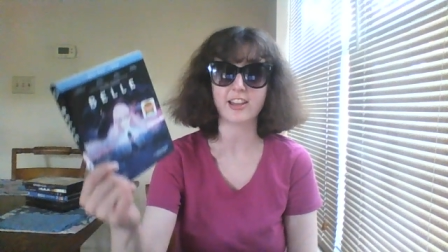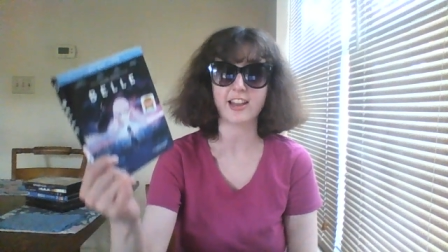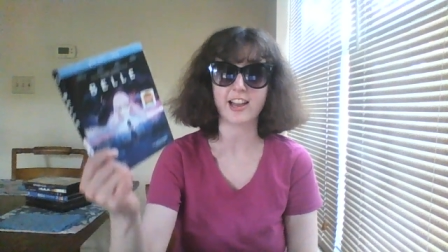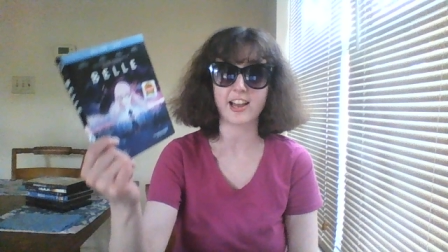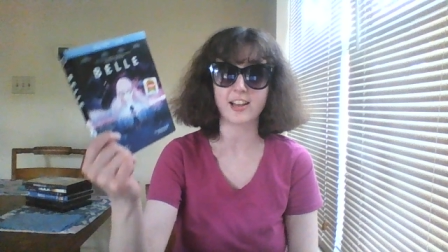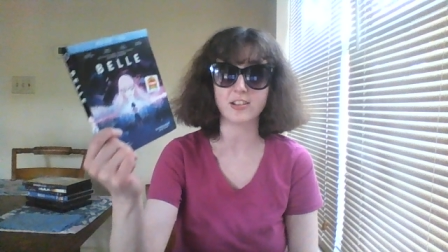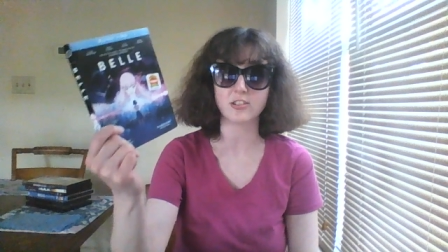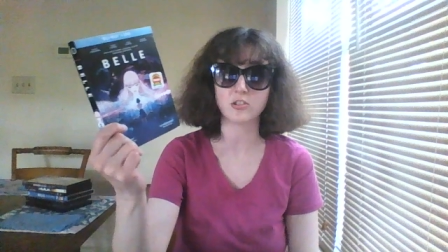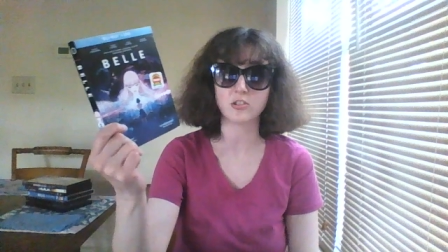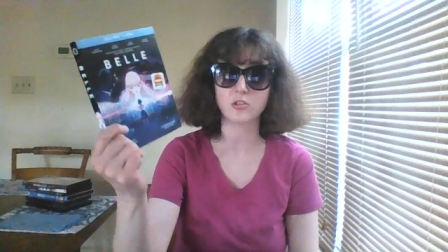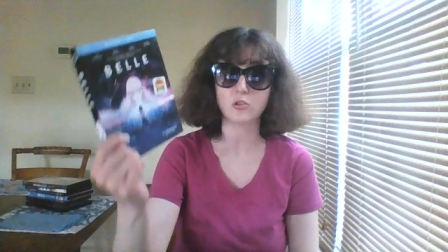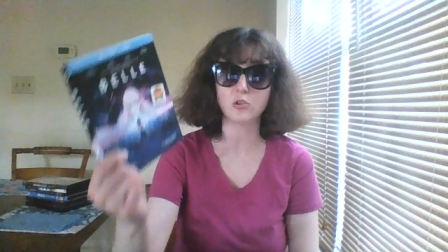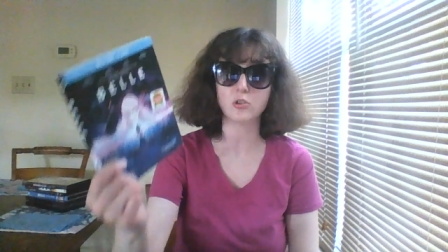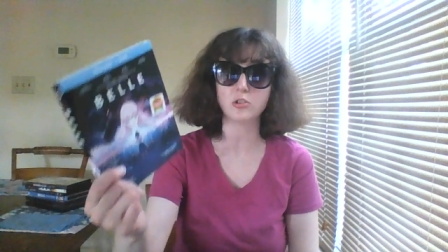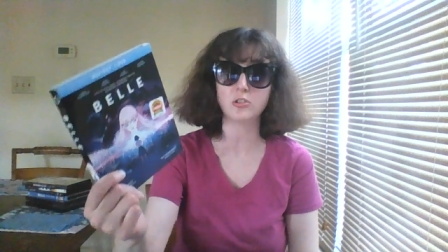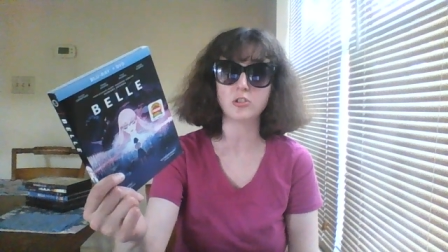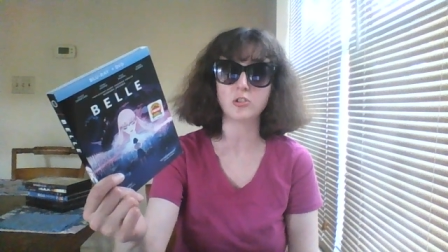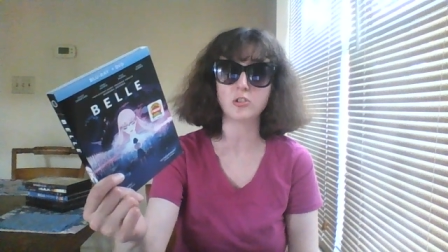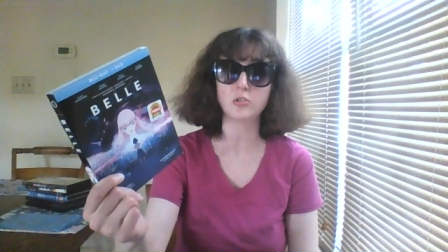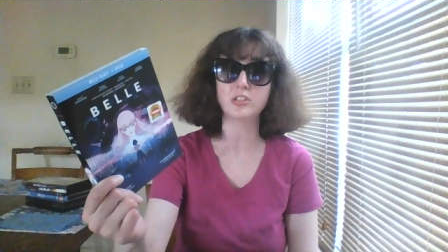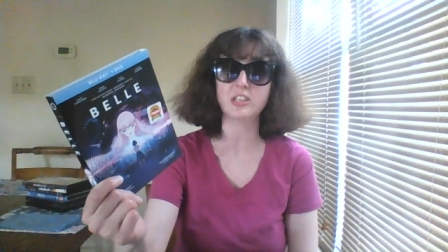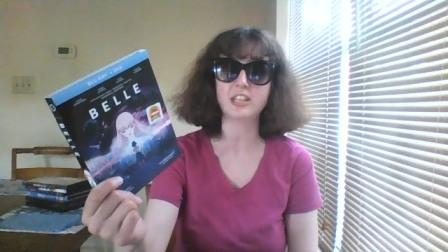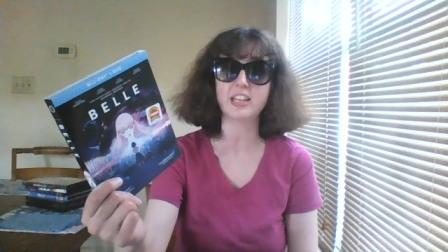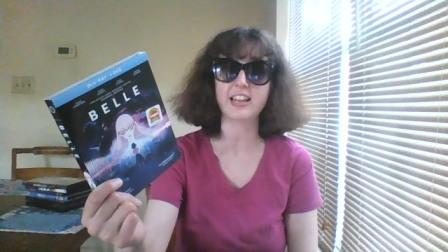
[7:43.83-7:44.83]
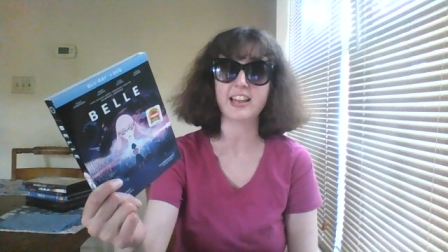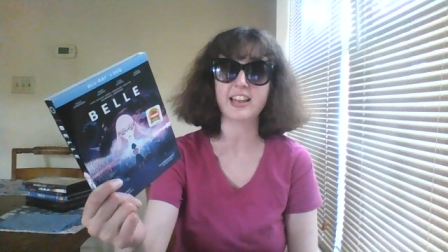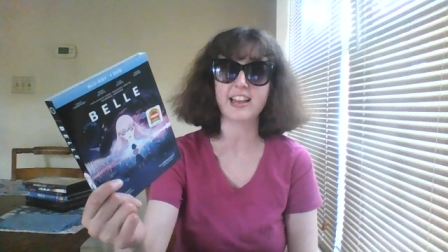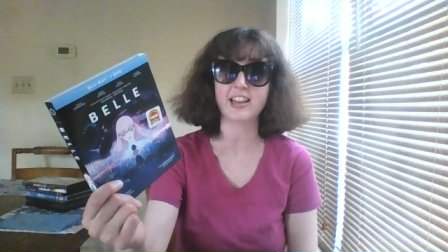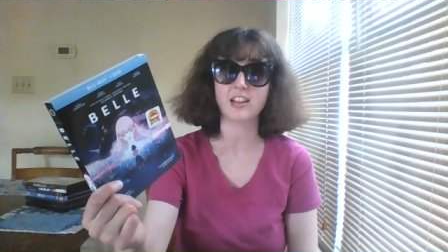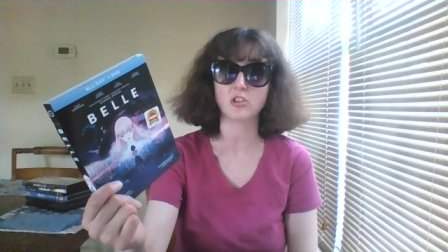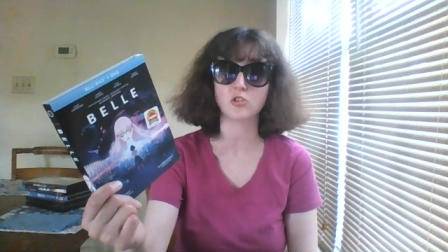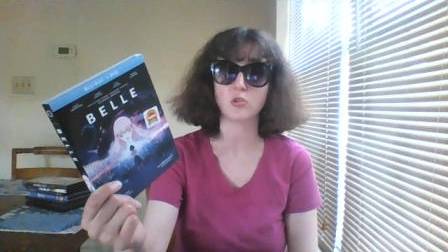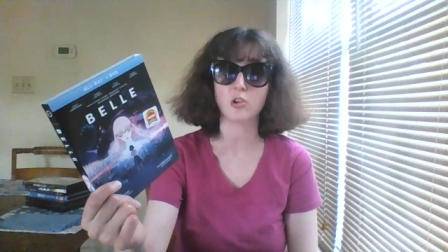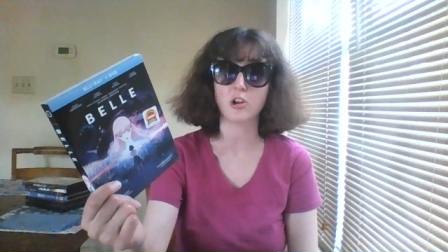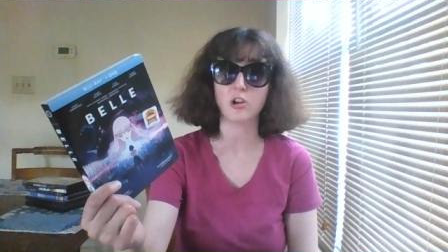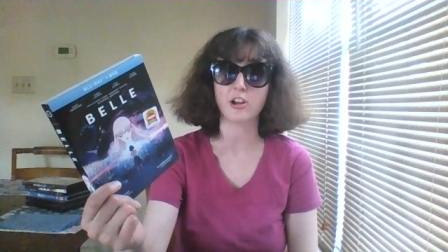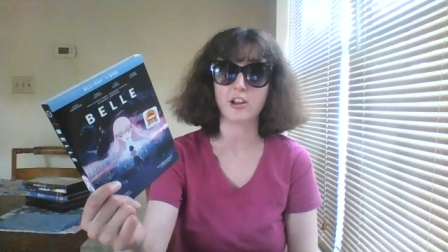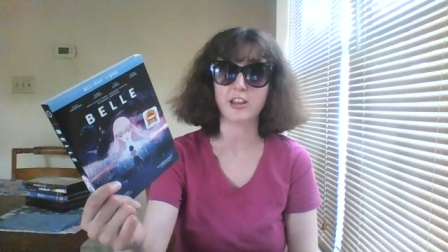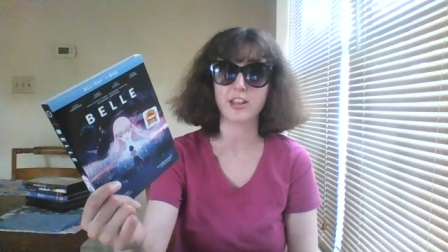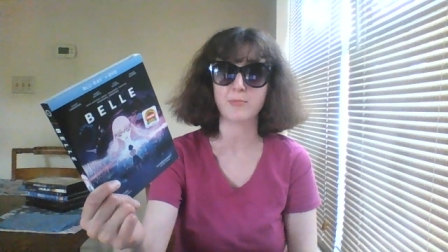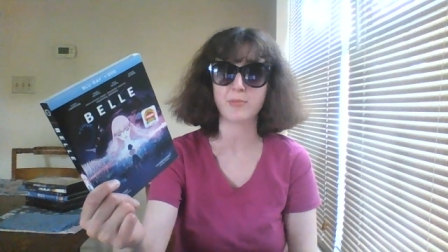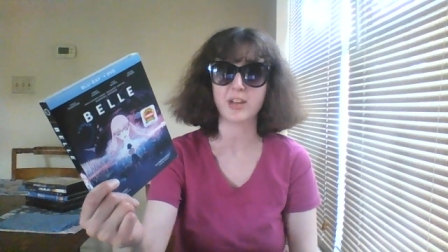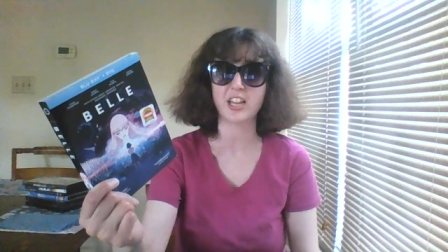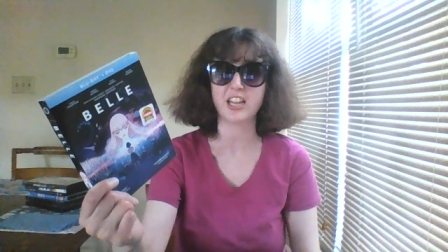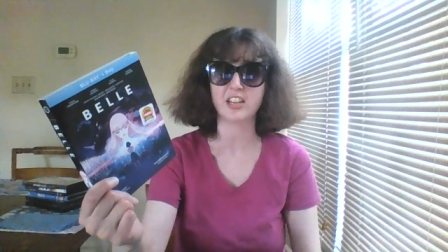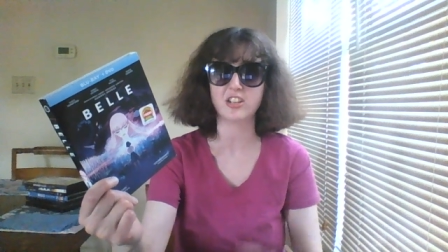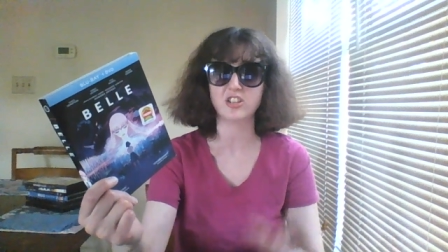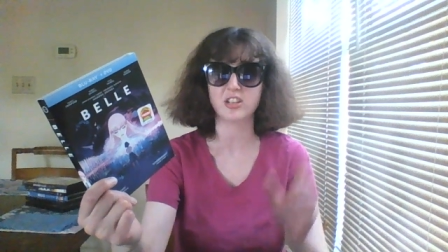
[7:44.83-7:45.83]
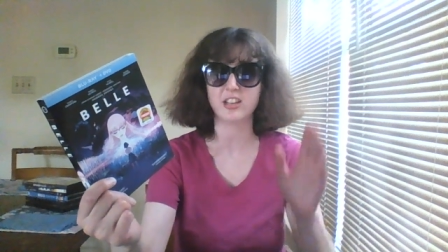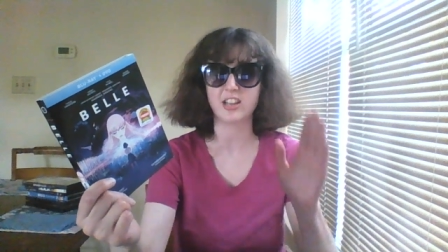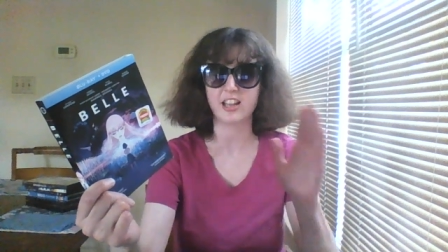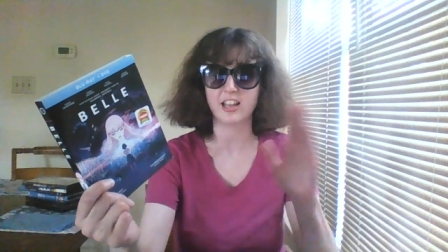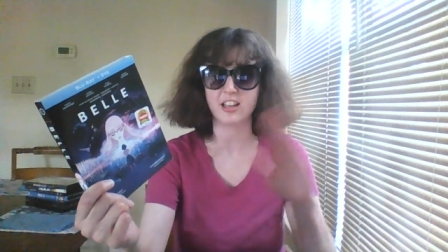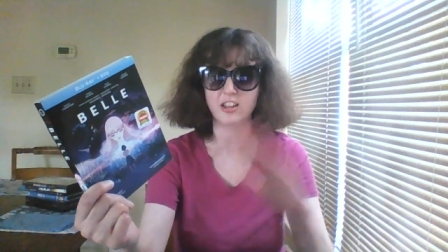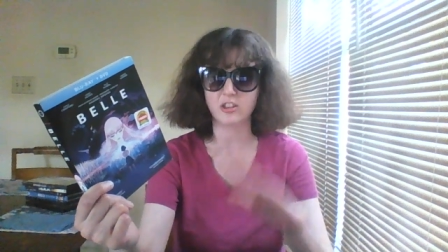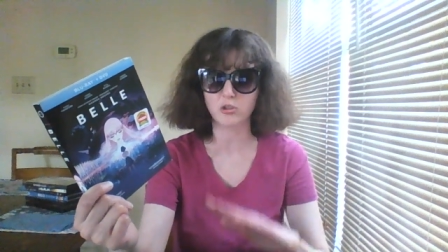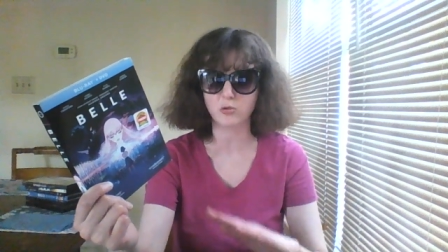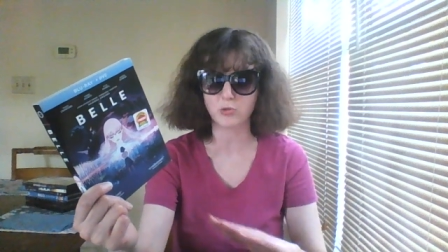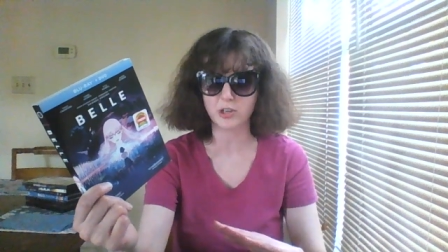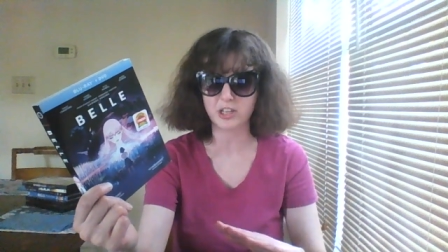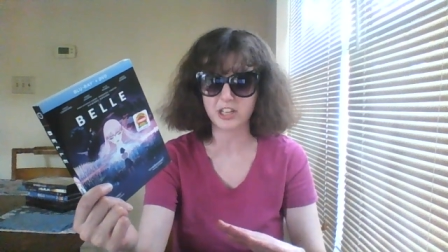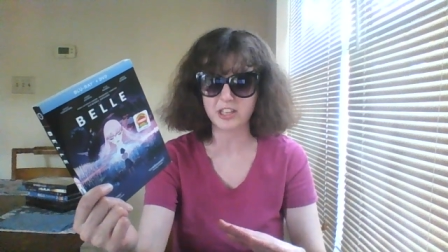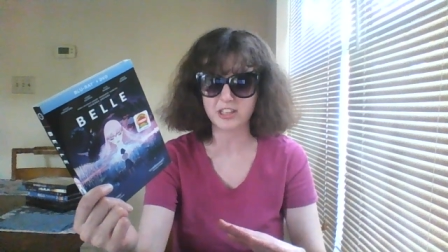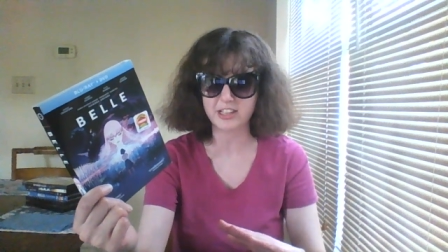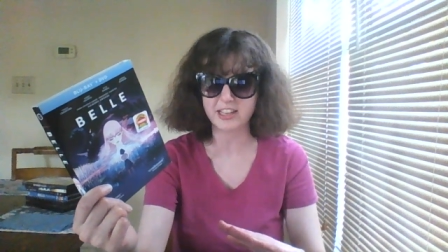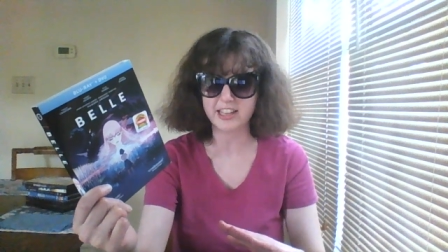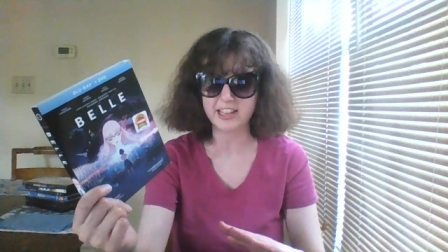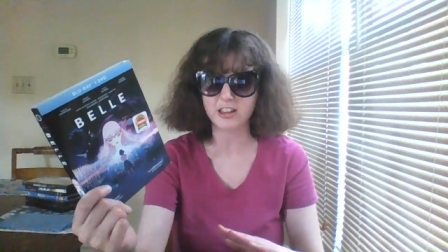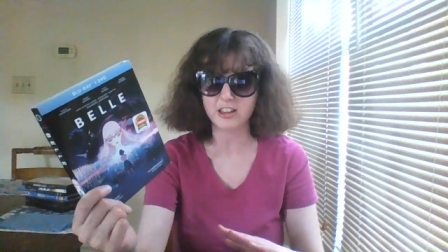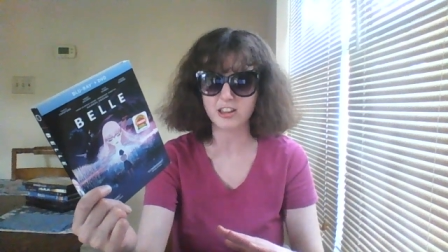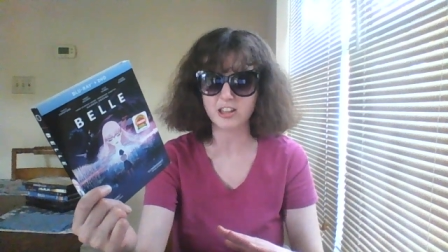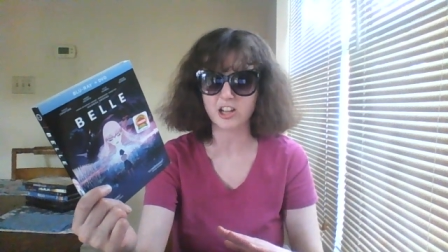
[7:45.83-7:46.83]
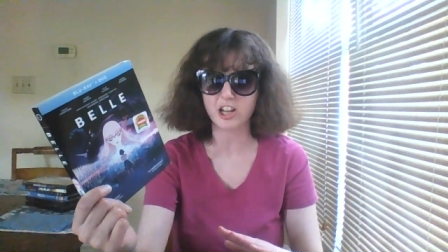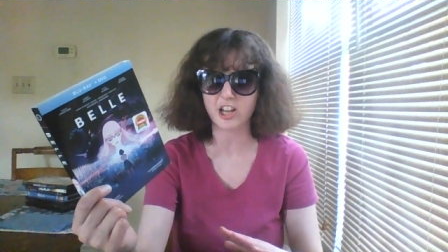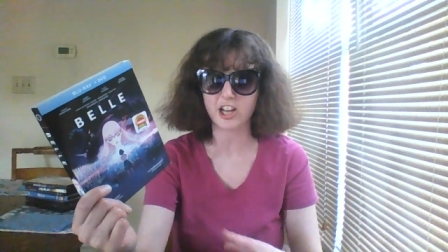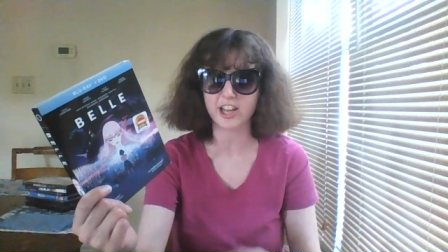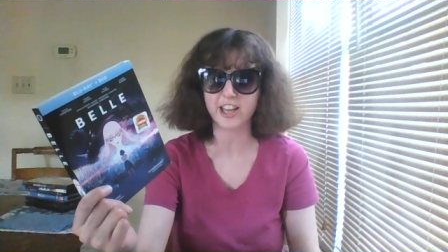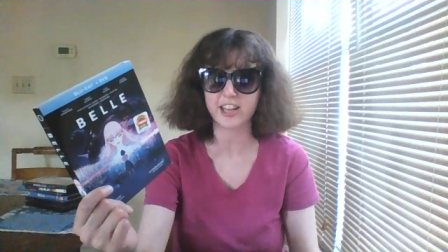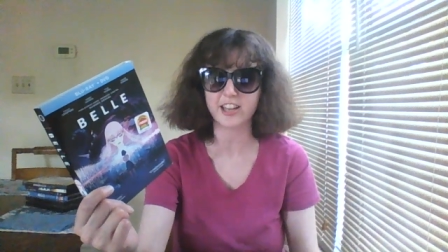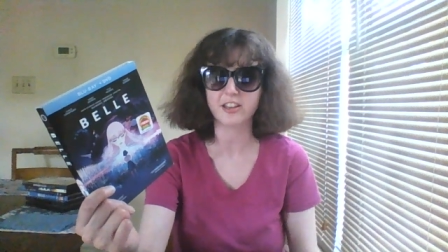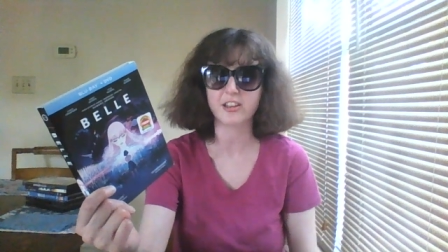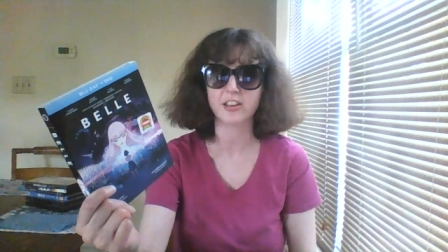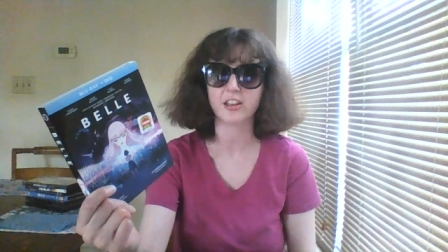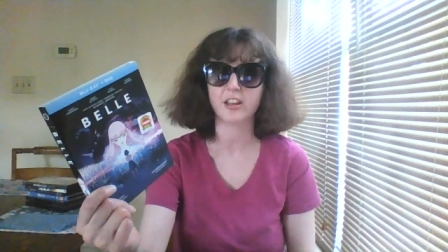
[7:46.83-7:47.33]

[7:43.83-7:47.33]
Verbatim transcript: It has good 2D hand-drawn animation and 3D alike.